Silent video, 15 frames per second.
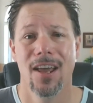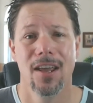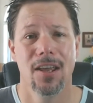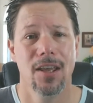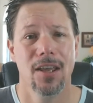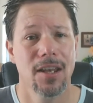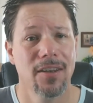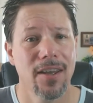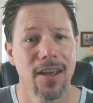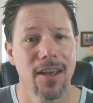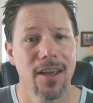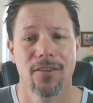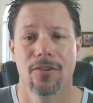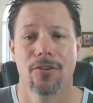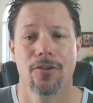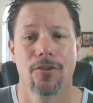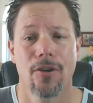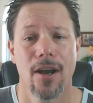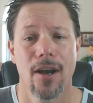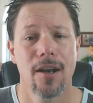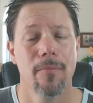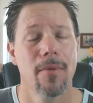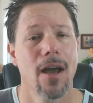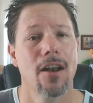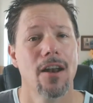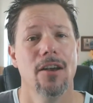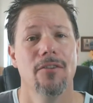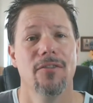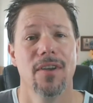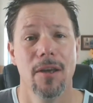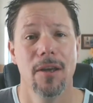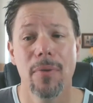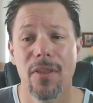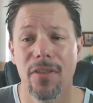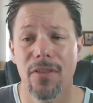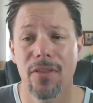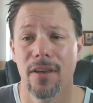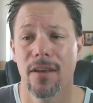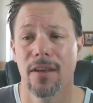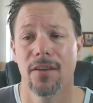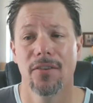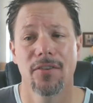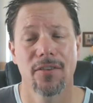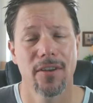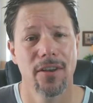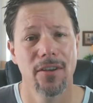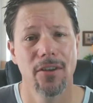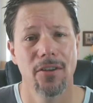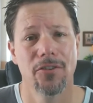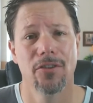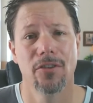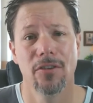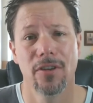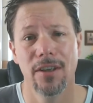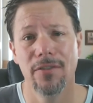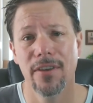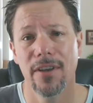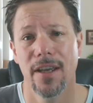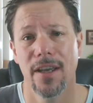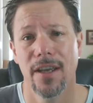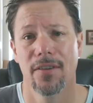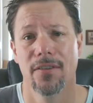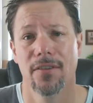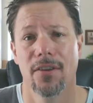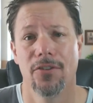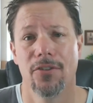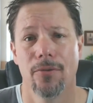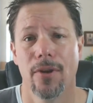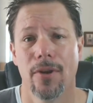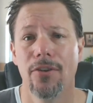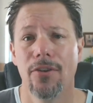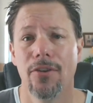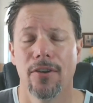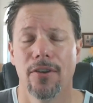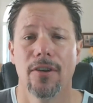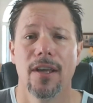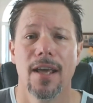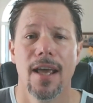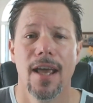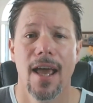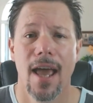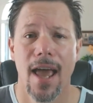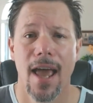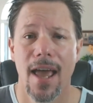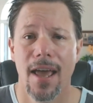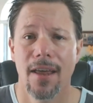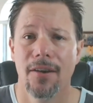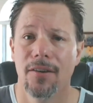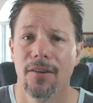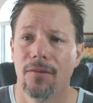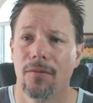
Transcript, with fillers: it takes a great amount of empathy and skill to alleviate the situation. And